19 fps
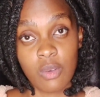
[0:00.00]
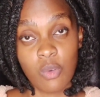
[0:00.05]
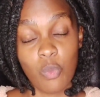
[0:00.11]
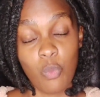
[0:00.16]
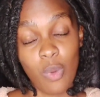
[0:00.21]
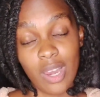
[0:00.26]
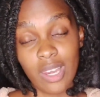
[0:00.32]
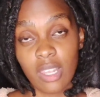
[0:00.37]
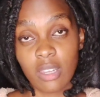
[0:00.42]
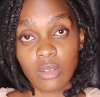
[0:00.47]

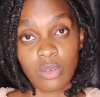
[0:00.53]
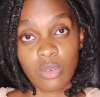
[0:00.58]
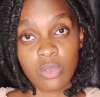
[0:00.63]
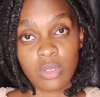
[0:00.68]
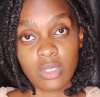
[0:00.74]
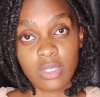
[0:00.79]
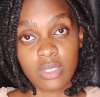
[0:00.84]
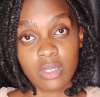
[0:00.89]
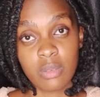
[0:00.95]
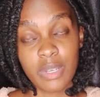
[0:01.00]
well and
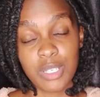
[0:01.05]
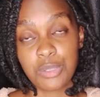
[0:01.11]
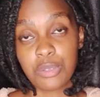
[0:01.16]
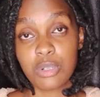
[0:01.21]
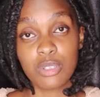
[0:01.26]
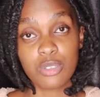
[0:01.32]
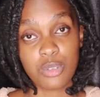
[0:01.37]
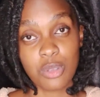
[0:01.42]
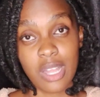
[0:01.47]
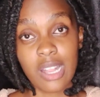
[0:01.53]
good, but
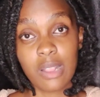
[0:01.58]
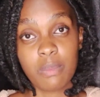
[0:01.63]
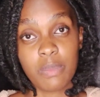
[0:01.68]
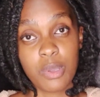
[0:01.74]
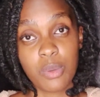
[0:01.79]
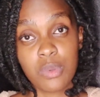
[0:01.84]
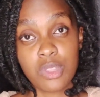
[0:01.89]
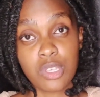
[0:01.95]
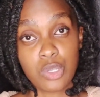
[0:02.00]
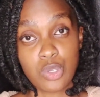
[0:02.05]
you're also
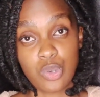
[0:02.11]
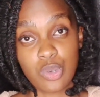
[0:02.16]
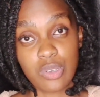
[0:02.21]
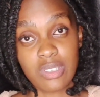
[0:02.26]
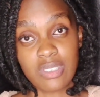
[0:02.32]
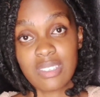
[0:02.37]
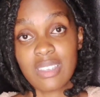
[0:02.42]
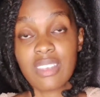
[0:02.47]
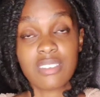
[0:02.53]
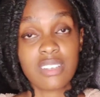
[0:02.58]
helping with the
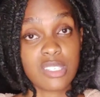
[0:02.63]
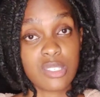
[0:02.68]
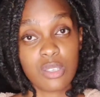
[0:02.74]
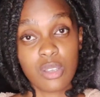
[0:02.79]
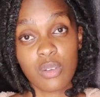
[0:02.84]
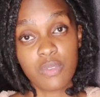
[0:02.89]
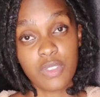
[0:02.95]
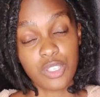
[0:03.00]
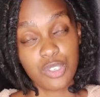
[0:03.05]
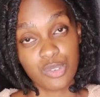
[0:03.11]
chores and
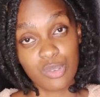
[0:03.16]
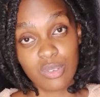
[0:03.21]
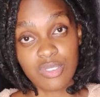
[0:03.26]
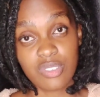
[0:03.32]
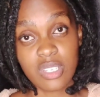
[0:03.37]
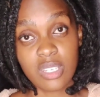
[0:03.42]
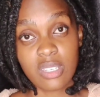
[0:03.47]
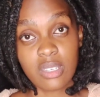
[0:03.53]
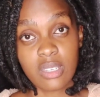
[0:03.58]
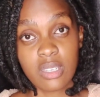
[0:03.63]
raising of the
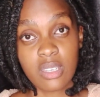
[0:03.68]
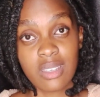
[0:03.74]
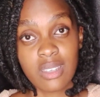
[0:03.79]
children.